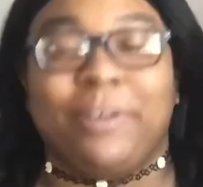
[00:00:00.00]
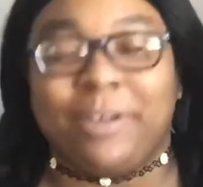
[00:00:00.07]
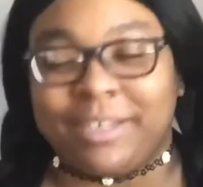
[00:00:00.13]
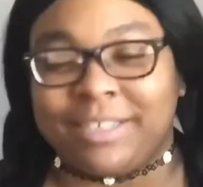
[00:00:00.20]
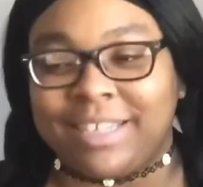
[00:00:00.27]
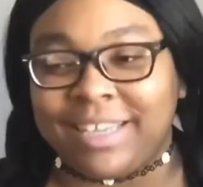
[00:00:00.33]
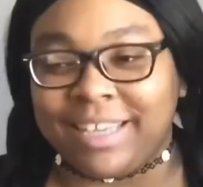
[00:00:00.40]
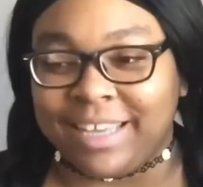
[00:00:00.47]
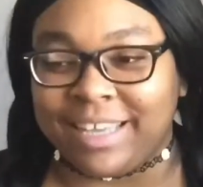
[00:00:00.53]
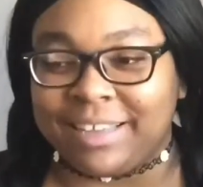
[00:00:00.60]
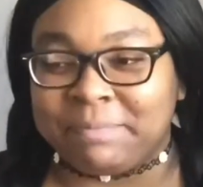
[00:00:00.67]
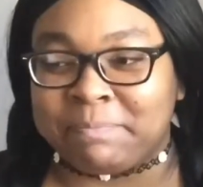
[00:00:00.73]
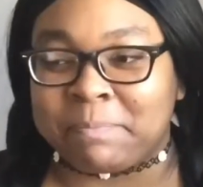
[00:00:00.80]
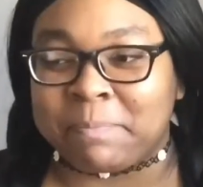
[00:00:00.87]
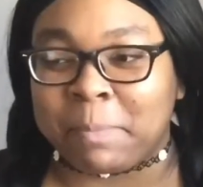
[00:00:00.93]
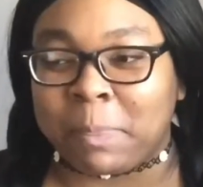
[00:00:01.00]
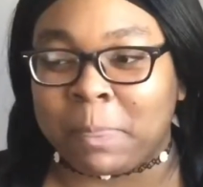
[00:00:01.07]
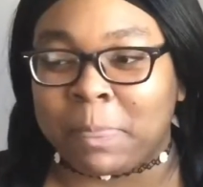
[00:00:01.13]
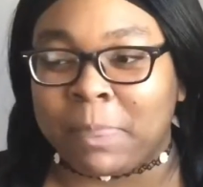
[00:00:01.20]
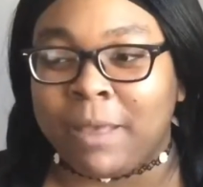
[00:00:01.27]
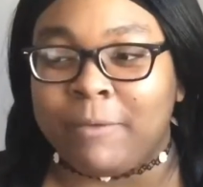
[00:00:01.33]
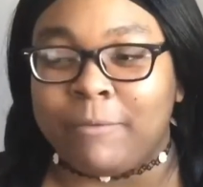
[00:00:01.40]
for her to get
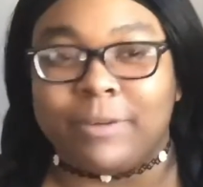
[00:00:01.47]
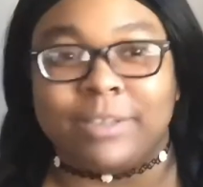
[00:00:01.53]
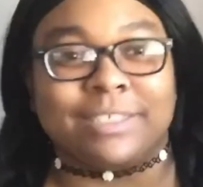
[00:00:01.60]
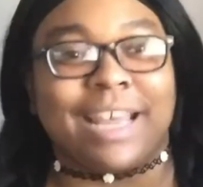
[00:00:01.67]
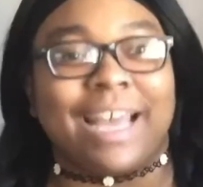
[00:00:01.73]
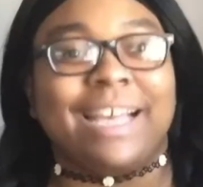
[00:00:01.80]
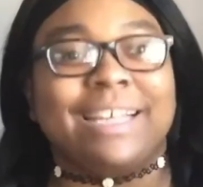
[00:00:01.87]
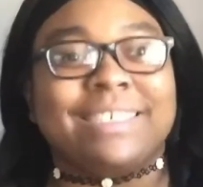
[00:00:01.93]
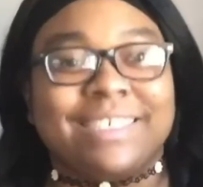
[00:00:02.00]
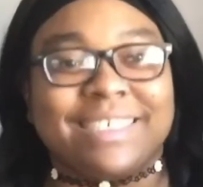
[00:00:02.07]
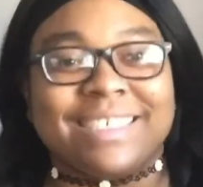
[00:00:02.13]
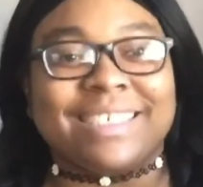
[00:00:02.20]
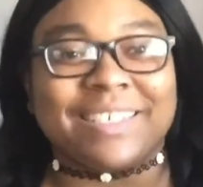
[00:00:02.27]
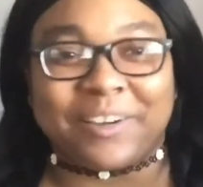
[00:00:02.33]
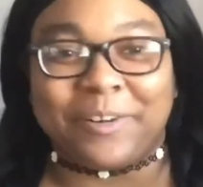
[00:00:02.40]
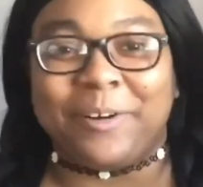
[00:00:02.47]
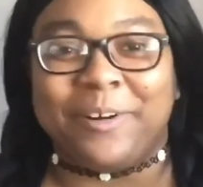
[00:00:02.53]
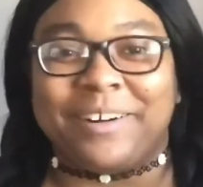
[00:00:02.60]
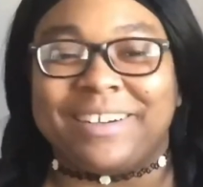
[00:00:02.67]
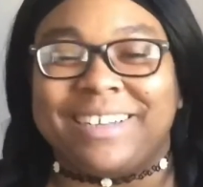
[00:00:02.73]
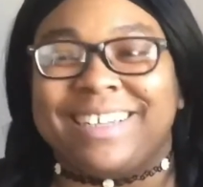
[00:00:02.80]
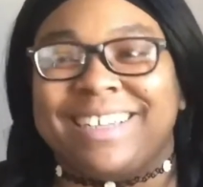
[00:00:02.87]
was AC in the
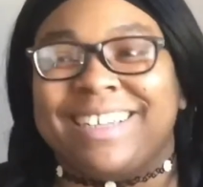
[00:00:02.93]
car